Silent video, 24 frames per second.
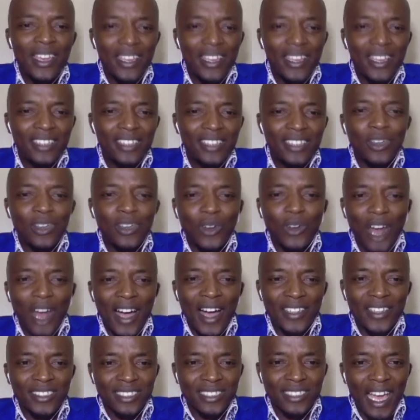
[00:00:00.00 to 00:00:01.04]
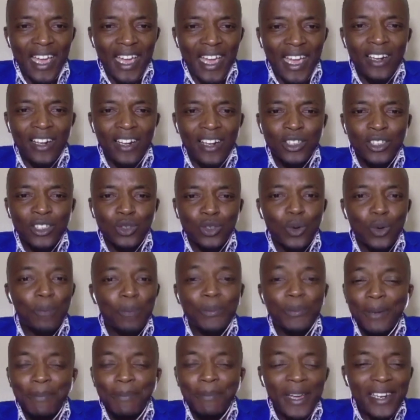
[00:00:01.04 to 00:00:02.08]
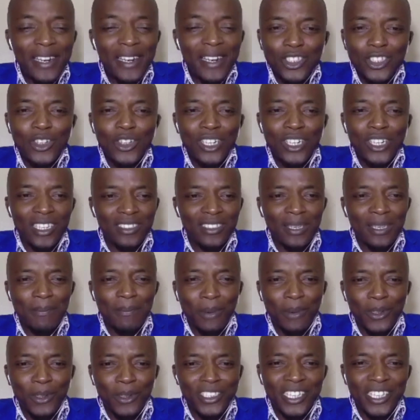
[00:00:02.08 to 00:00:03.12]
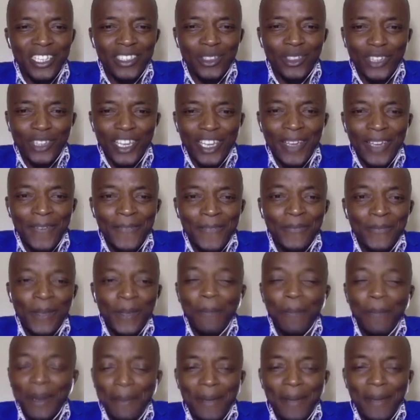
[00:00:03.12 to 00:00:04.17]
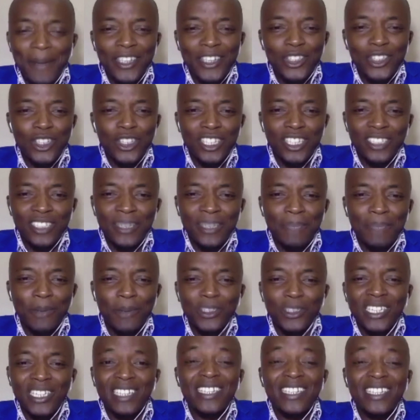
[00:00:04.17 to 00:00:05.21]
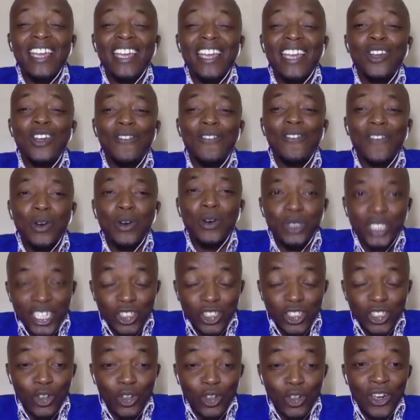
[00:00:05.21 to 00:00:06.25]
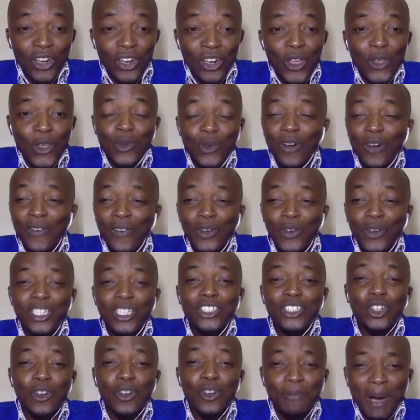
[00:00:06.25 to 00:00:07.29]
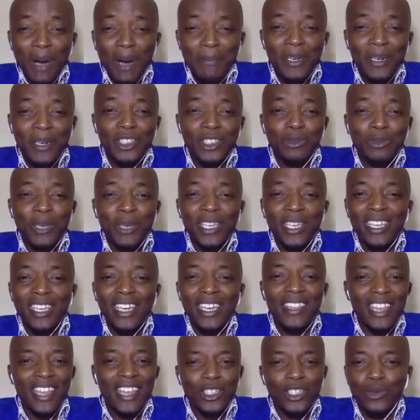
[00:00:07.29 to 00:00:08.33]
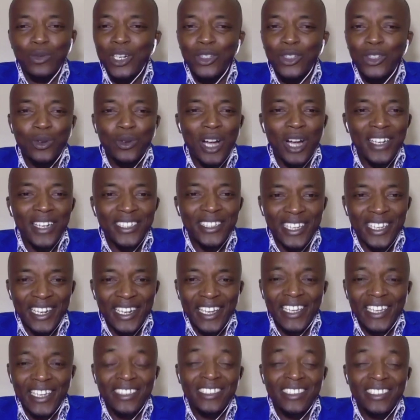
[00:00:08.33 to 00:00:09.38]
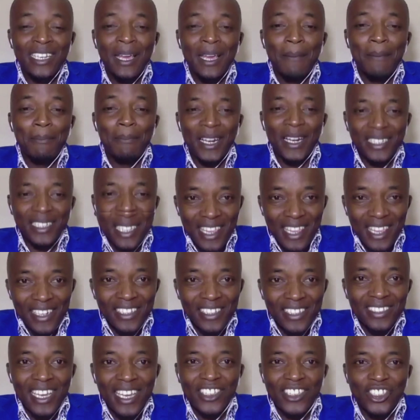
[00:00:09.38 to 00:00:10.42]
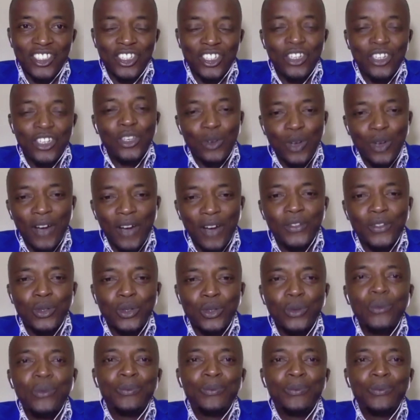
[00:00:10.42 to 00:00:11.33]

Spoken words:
his or her style. So preparation is important, okay? Preparation is important. And your foundation of public speaking, that one you can't delegate. But the research you have to do.